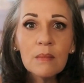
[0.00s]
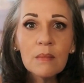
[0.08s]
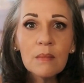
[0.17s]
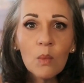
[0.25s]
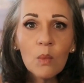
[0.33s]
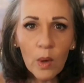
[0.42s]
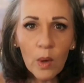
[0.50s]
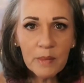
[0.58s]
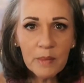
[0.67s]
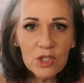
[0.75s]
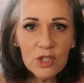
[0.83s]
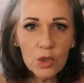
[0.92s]
what
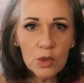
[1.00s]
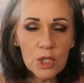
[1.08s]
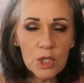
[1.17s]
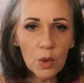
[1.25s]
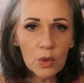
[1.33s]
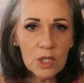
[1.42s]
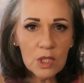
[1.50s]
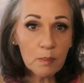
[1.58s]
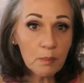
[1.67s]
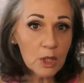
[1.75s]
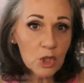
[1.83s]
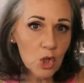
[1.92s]
makes you so
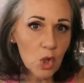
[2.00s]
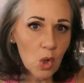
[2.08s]
special?